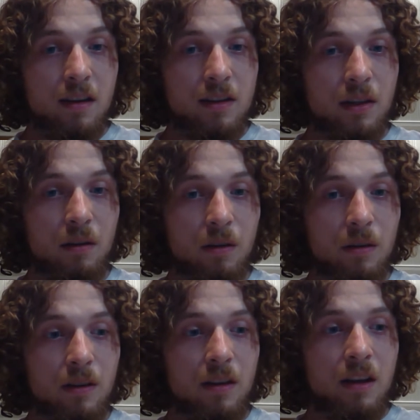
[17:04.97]

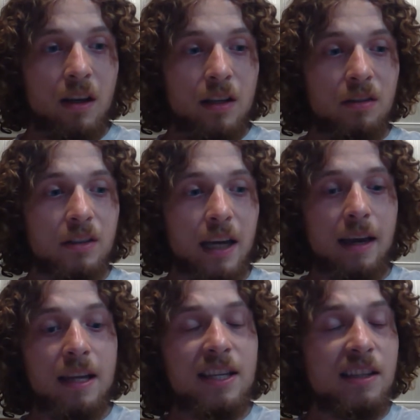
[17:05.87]
So it's like,
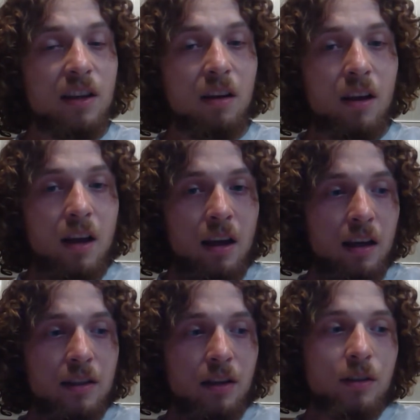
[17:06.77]

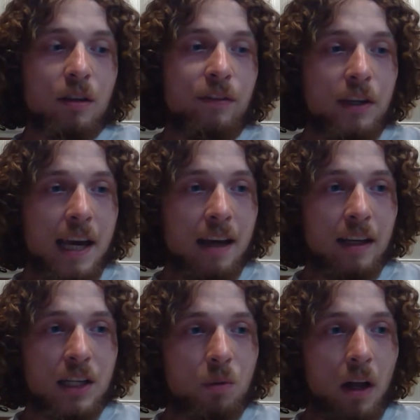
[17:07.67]
it's also, if you can't
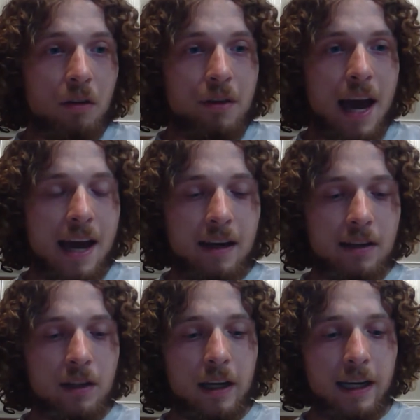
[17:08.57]
like swallow that,
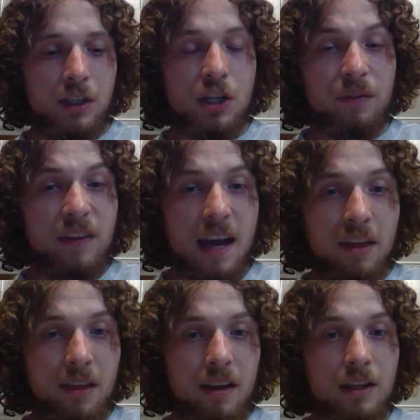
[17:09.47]
it's like, it's just
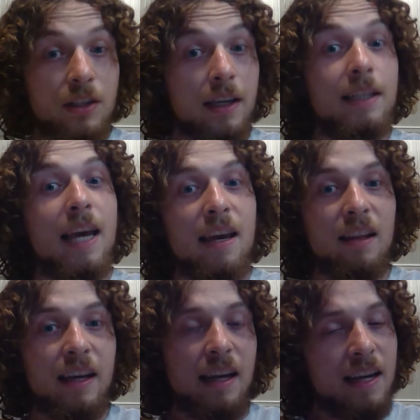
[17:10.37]
faith. Just like
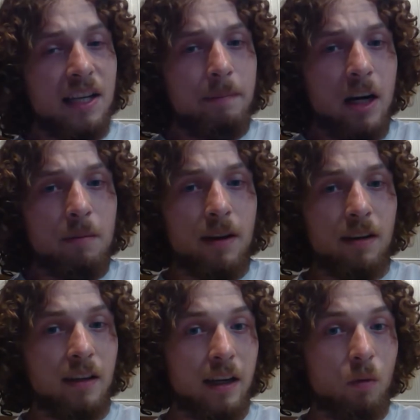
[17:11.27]

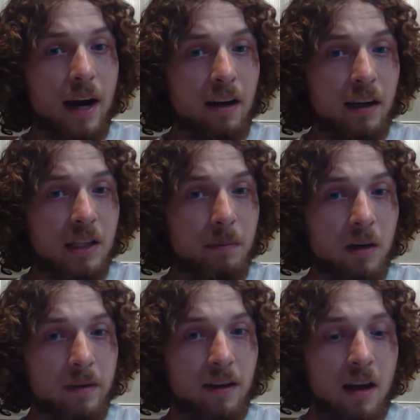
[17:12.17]
experiment. Like, why not
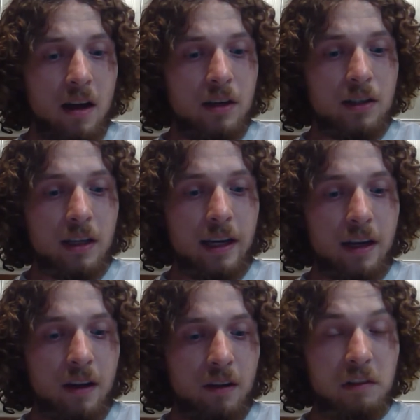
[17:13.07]
experiment? Just
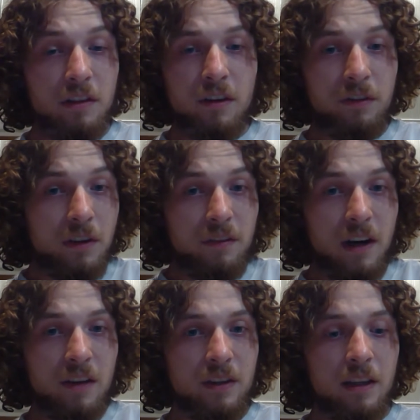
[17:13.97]
like for the
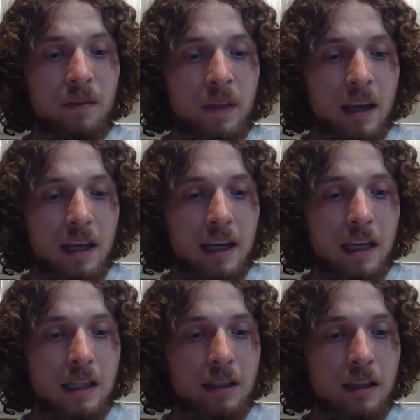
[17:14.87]
fun of it,
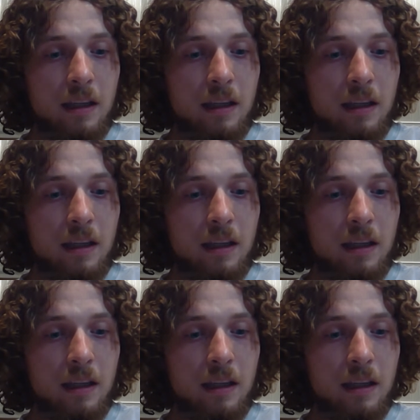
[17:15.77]
and